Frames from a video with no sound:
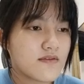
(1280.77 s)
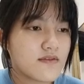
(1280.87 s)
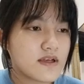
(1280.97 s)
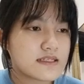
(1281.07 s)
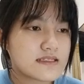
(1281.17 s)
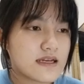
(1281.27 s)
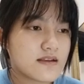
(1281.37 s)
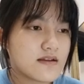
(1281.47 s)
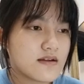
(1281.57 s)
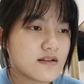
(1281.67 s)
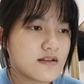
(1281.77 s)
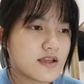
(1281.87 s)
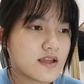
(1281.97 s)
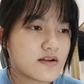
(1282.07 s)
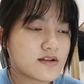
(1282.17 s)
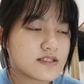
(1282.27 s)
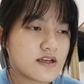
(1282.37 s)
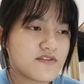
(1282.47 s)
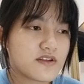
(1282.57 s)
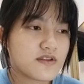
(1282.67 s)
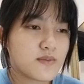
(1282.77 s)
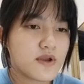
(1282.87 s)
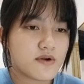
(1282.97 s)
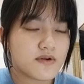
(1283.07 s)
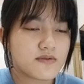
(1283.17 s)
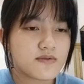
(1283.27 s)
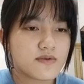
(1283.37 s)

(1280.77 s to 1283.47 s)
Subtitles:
Via said, looking at herself in the mirror.